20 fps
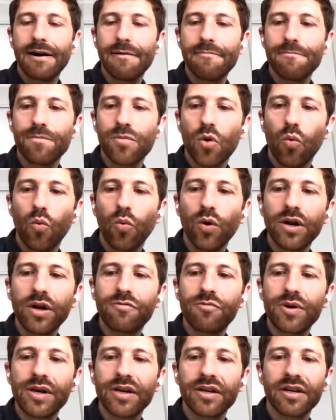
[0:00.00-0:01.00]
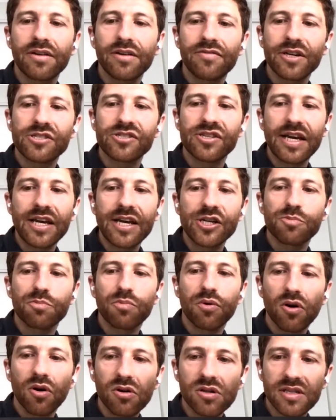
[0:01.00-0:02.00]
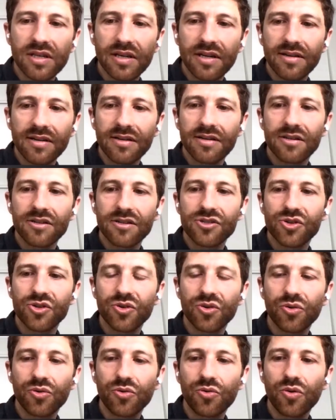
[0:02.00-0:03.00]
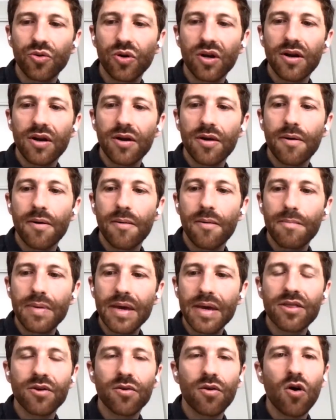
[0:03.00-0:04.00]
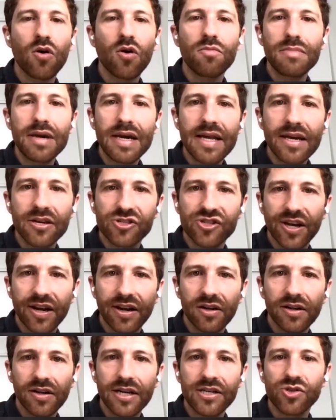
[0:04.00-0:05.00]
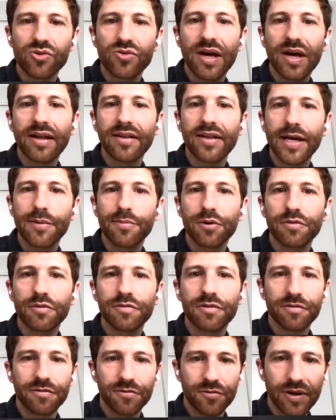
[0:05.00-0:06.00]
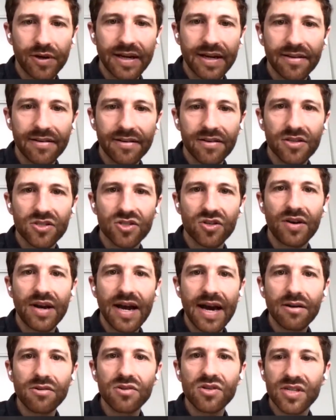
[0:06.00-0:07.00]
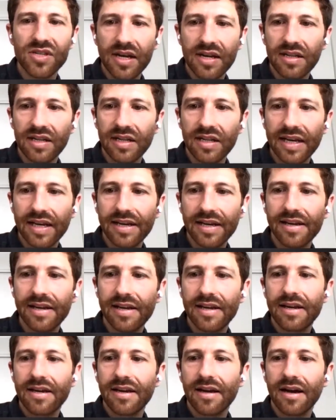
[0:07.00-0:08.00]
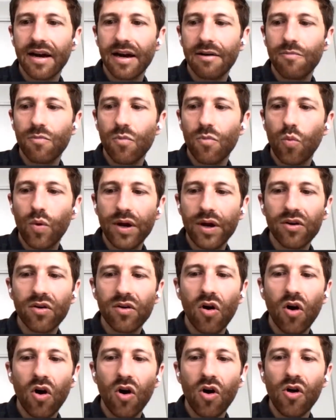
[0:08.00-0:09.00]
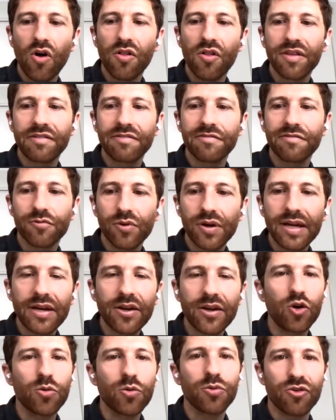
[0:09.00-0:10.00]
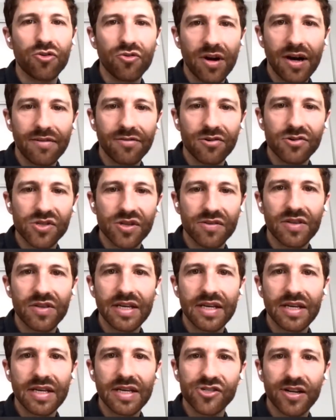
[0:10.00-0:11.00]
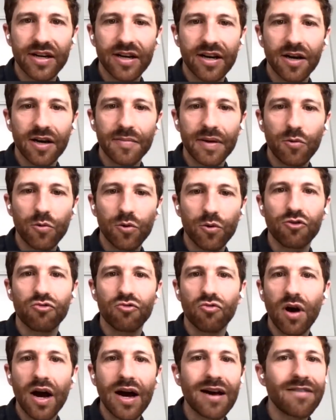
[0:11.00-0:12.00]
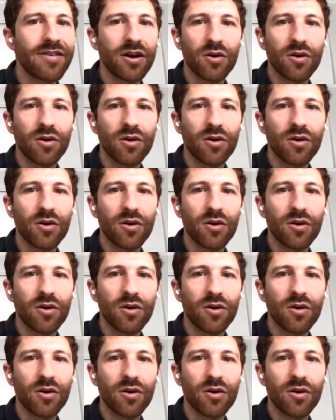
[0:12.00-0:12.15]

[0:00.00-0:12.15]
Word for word: um, what if we could convince each person to be their own media channel and do that labor for free? So now suddenly, um, we're all the free Uber drivers of the attention economy. We're driving